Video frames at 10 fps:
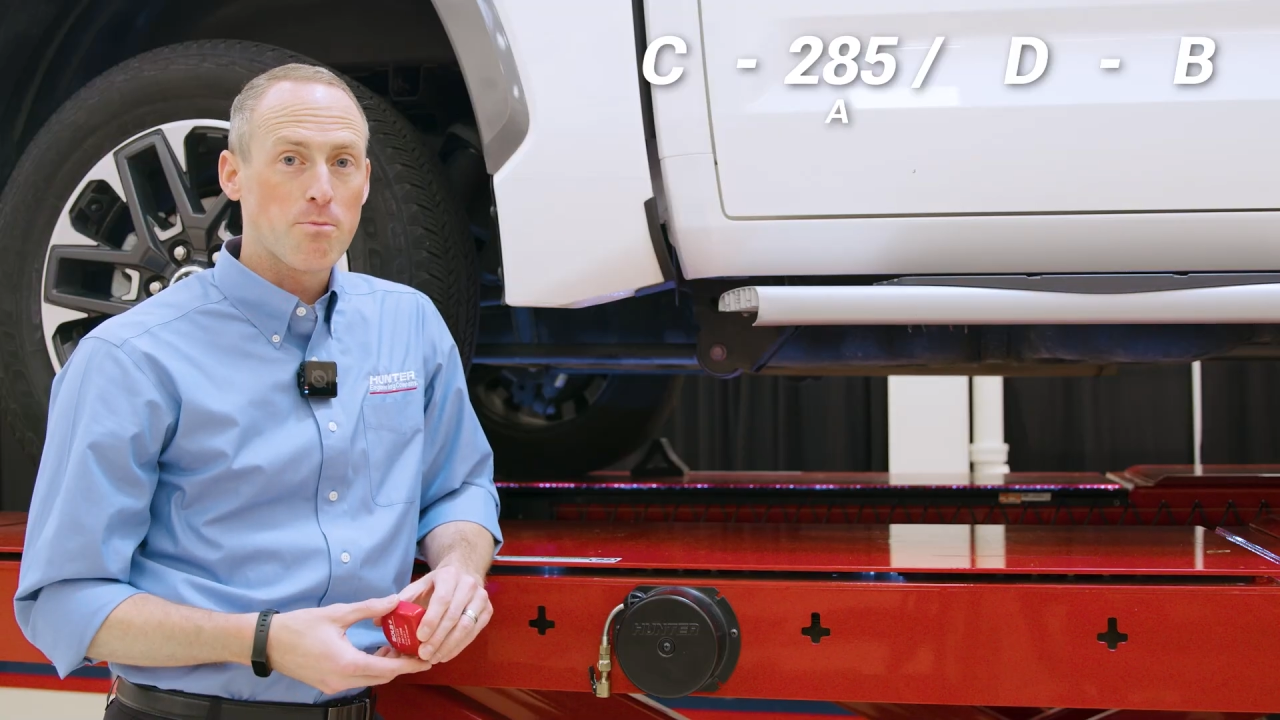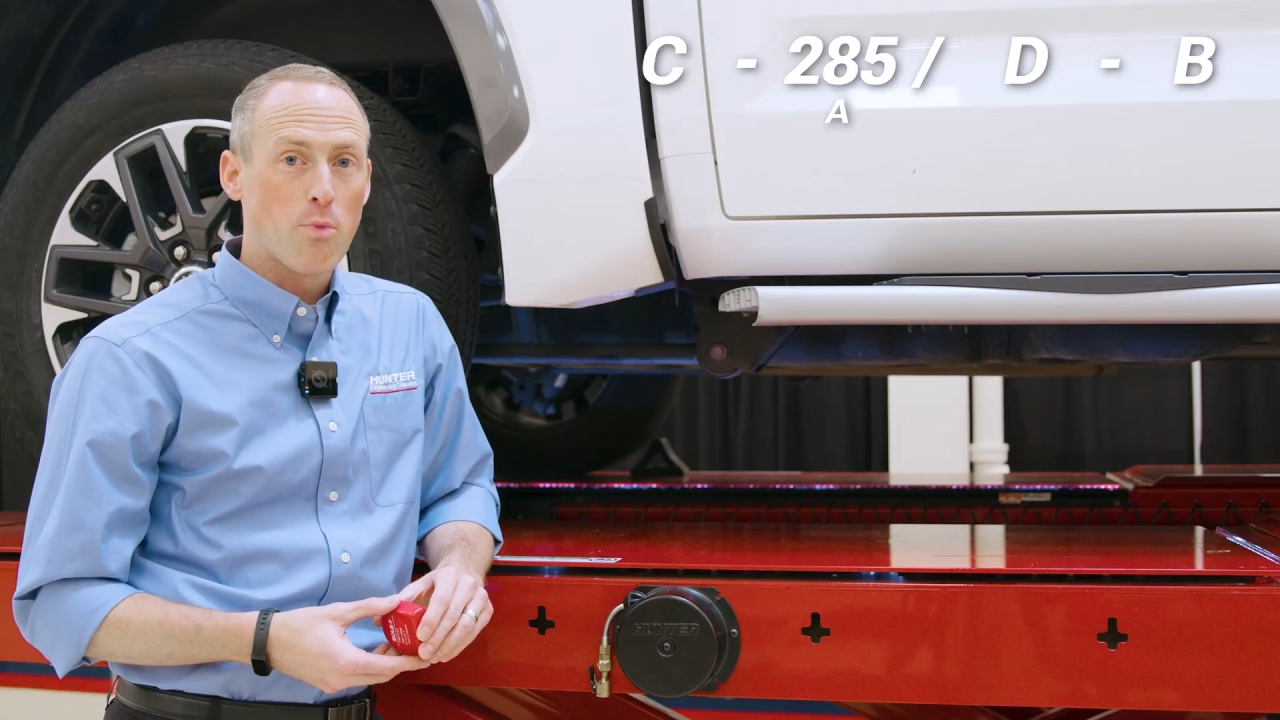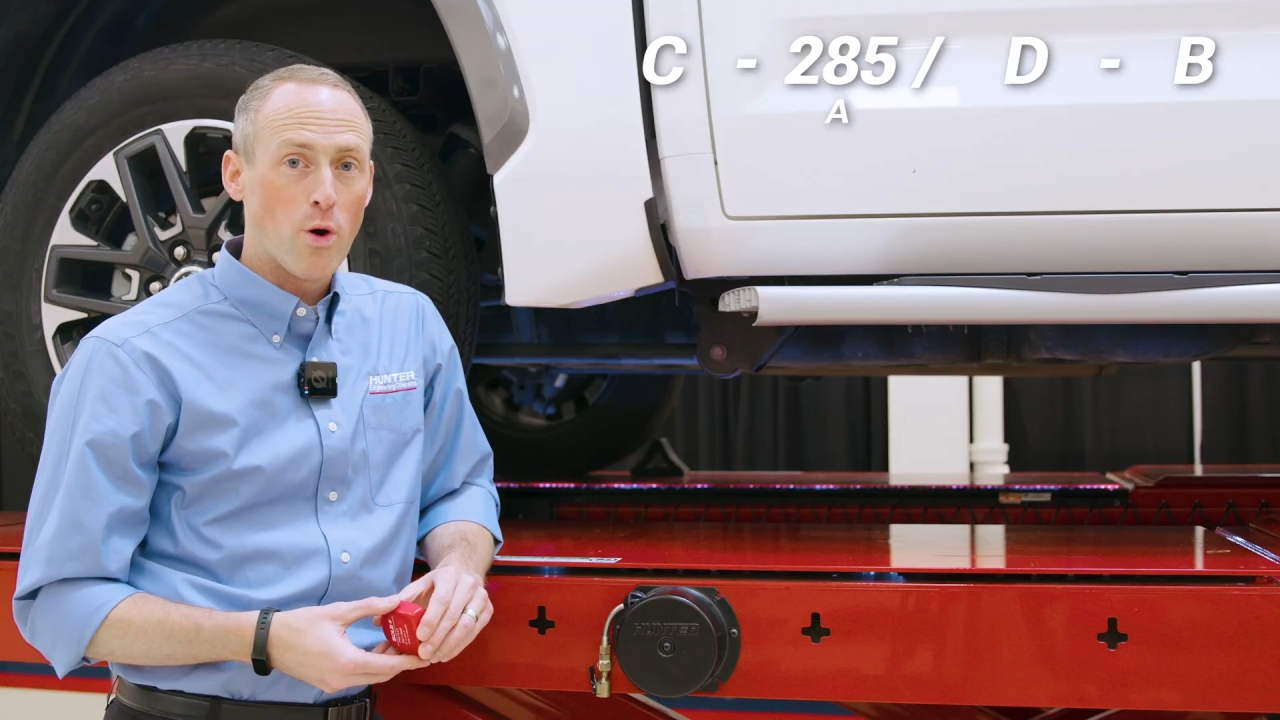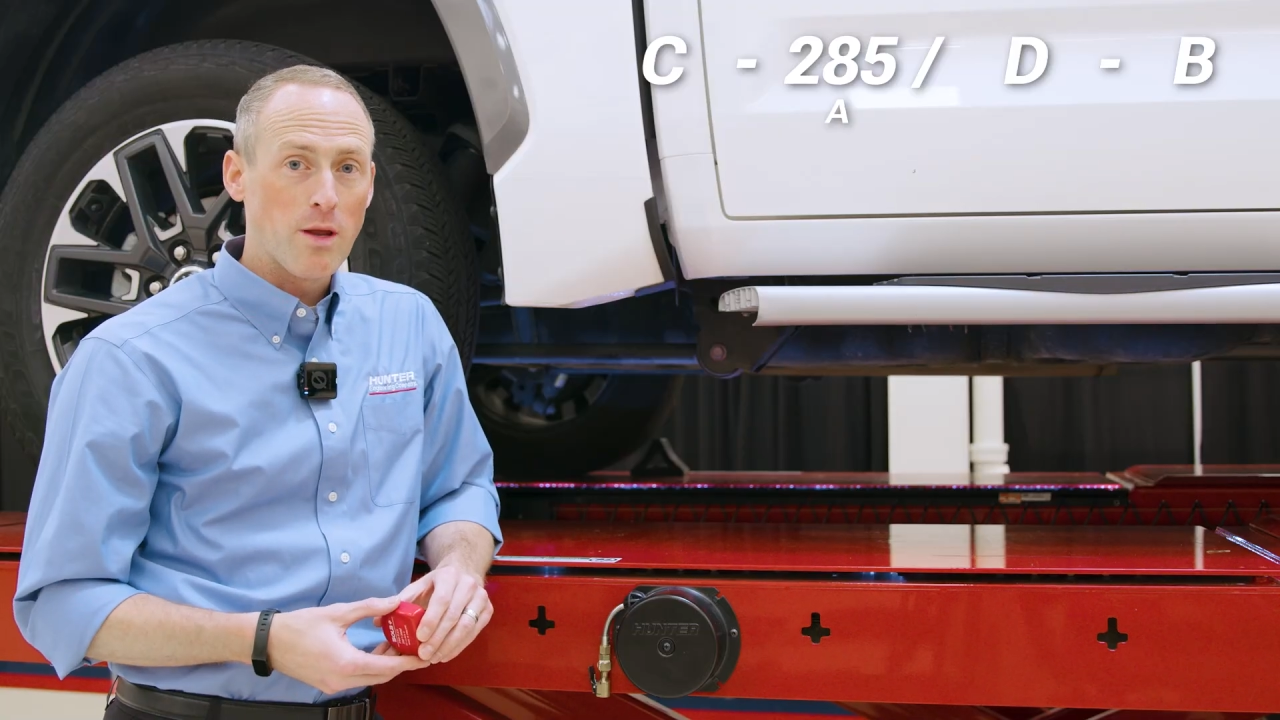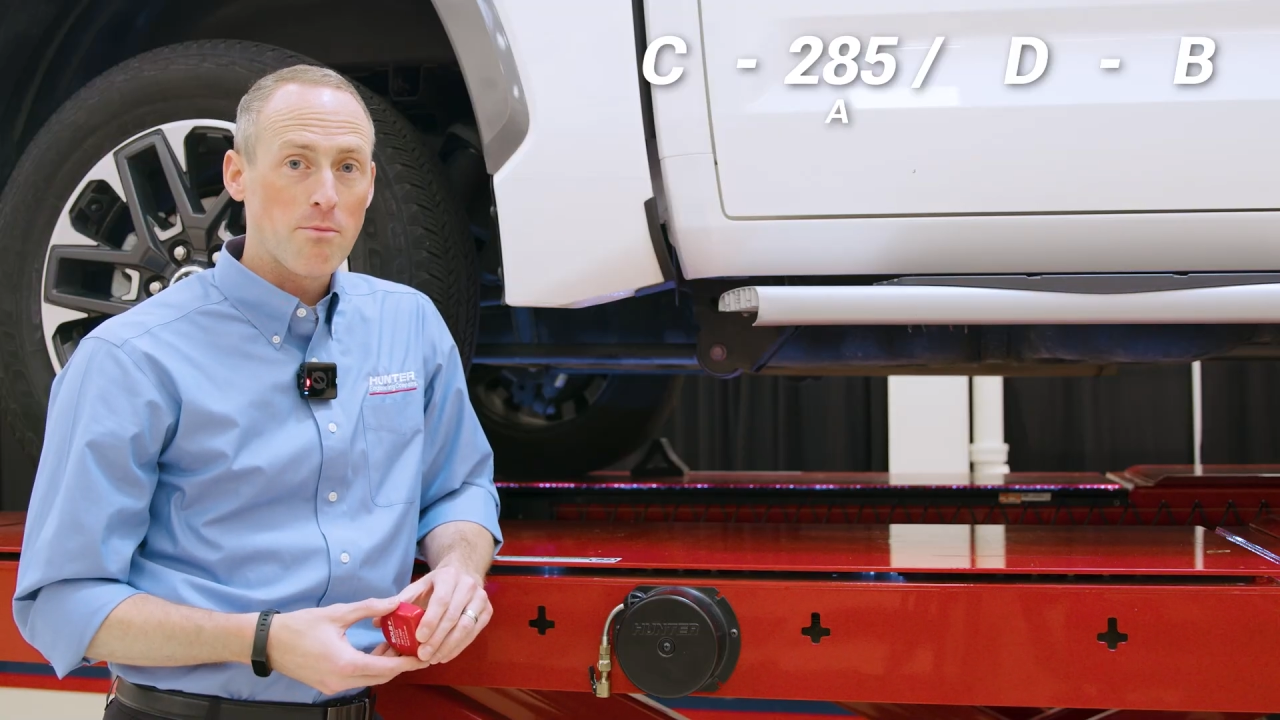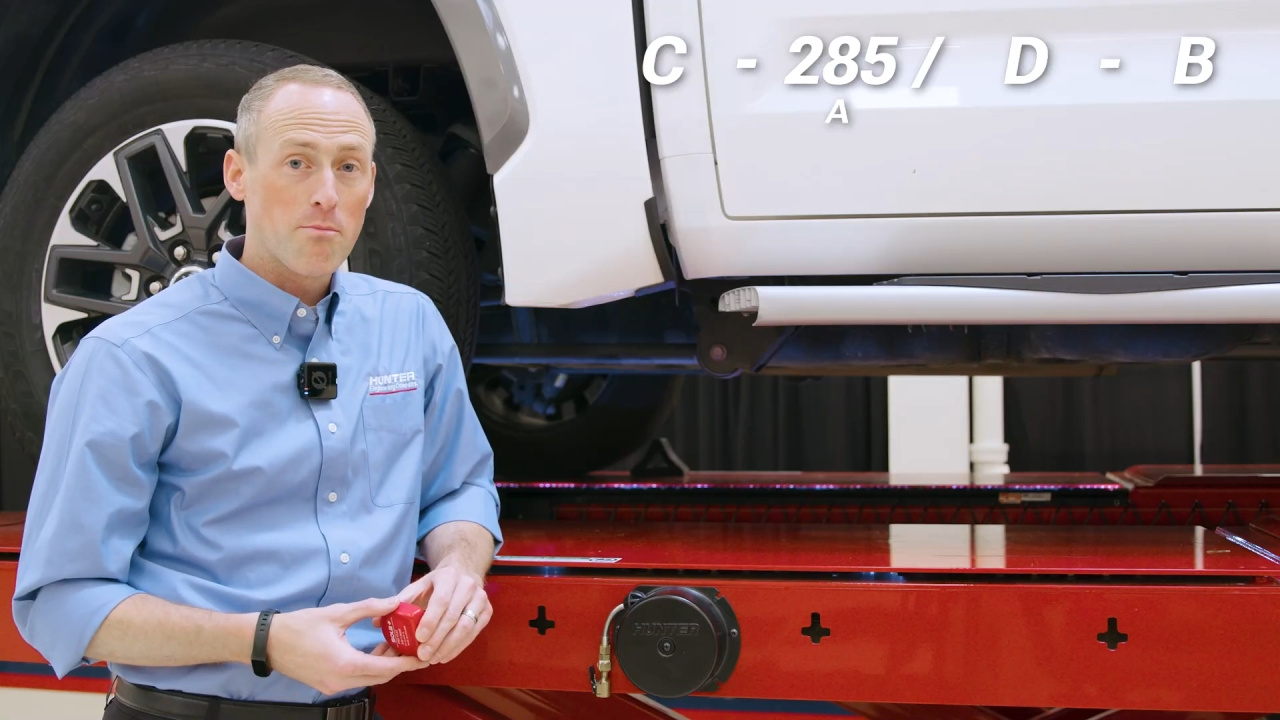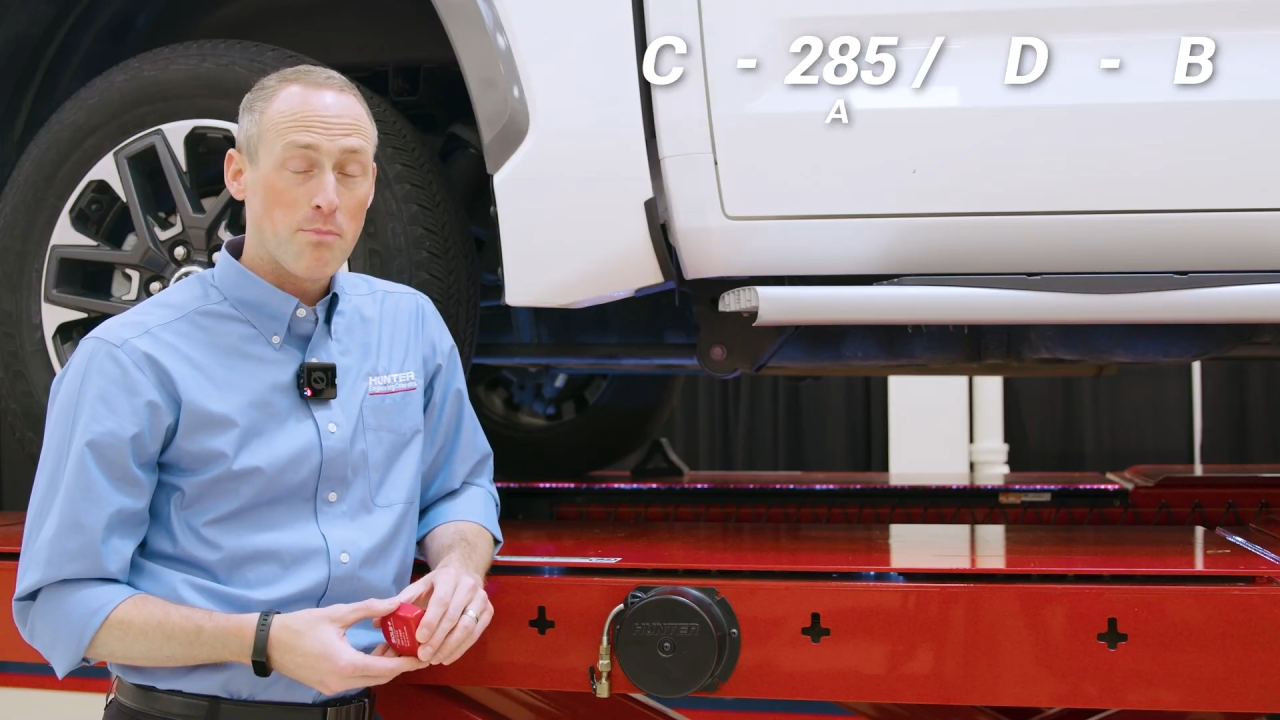point